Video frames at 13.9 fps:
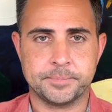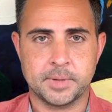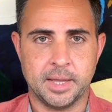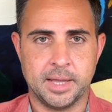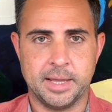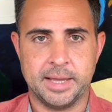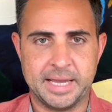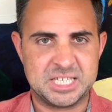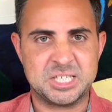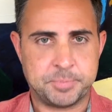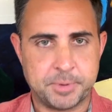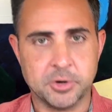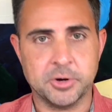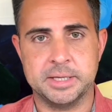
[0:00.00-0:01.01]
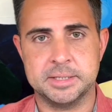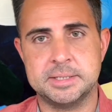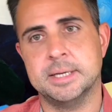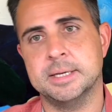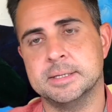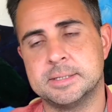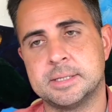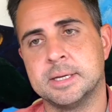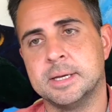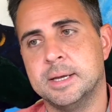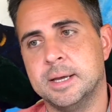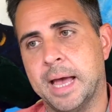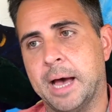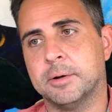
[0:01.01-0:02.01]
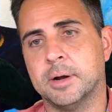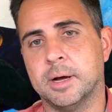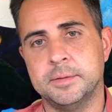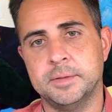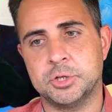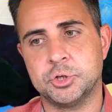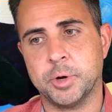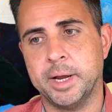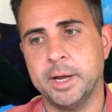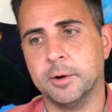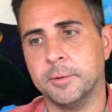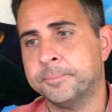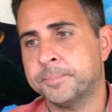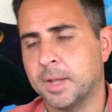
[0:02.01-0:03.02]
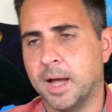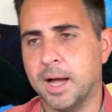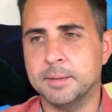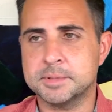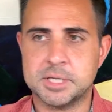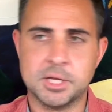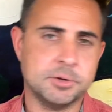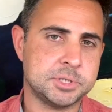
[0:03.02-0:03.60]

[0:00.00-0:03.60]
experiences out on the trail. Those